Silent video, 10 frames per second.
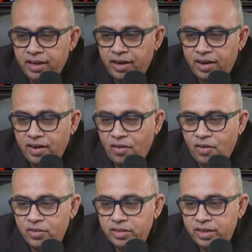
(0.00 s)
Uh,
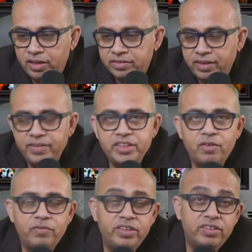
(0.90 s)
on the 7th
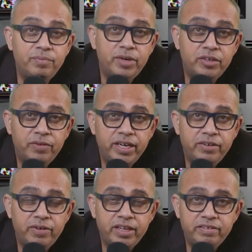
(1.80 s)
of December
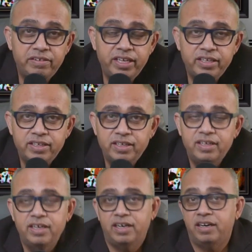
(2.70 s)
2023.
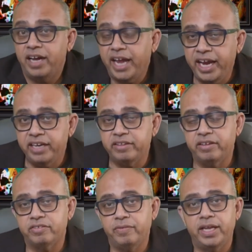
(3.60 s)
8th uh,
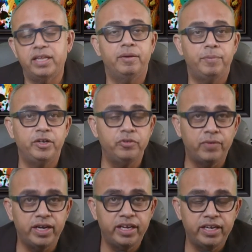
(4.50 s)
is when the
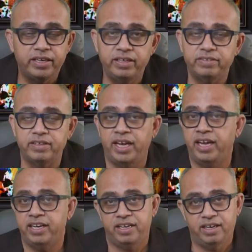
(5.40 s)
PDUFA date is,
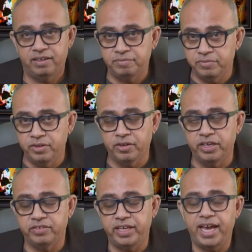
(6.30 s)
and uh, you're going to
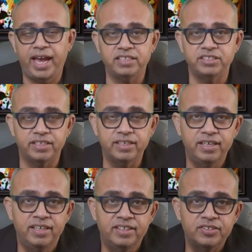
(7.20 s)
see action.
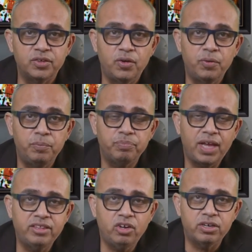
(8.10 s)
So
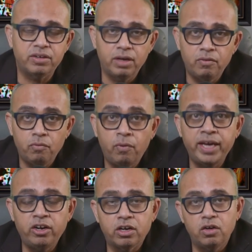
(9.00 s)
I thought, uh, why
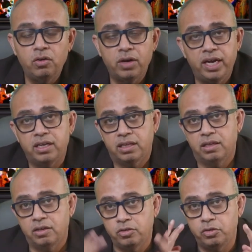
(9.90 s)
not look at
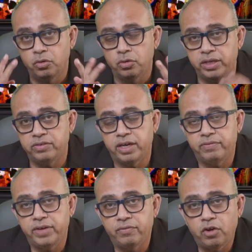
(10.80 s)
two things that
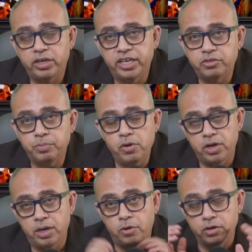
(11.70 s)
we have not yet spoken
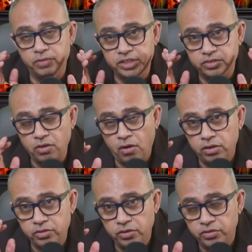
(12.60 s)
about, which is
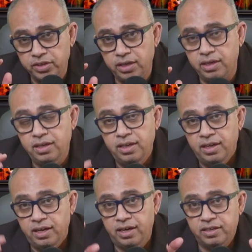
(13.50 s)
also still
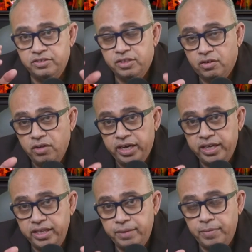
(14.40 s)
uh, circulating
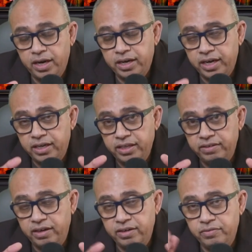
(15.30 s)
in the market. These
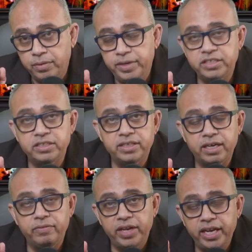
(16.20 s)
are information that
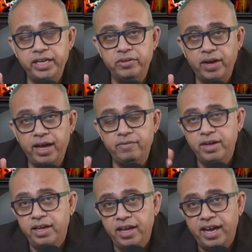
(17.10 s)
we need to have
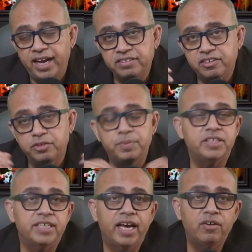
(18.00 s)
as CRISPR
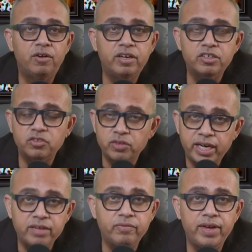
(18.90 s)
shareholders so that
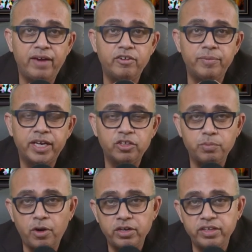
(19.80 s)
if we have to make a
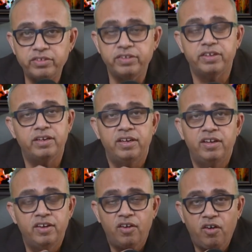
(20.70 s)
spot decision
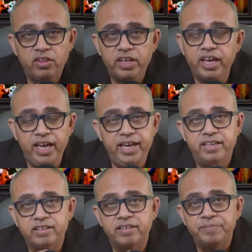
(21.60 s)
on the
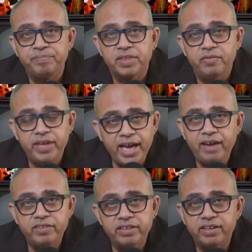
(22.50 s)
8th, we
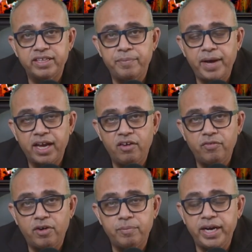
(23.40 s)
have this at the back of
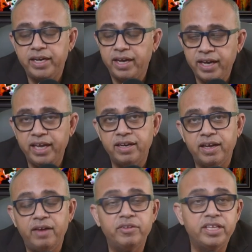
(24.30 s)
our mind. Again,
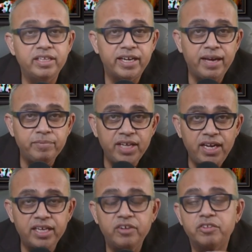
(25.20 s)
everything that I'm
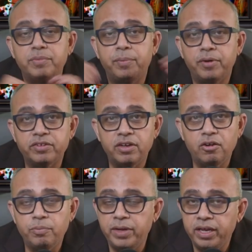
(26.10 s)
telling you is my personal
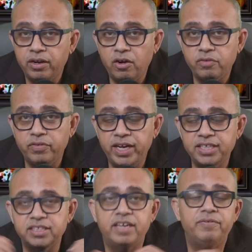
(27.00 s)
opinion, not
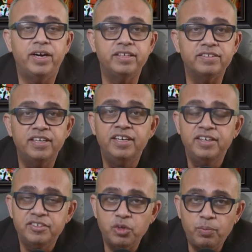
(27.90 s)
financial advice.
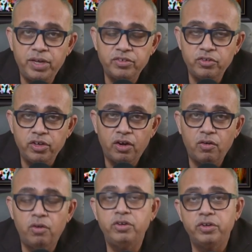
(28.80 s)
So please do your
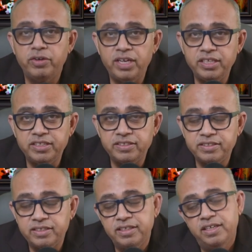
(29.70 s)
own due diligence
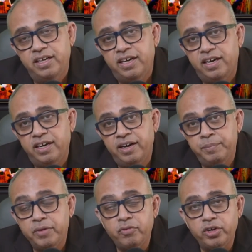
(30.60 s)
uh,
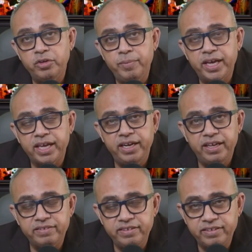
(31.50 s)
before you make any
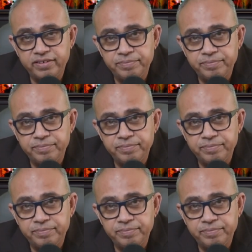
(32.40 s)
decision.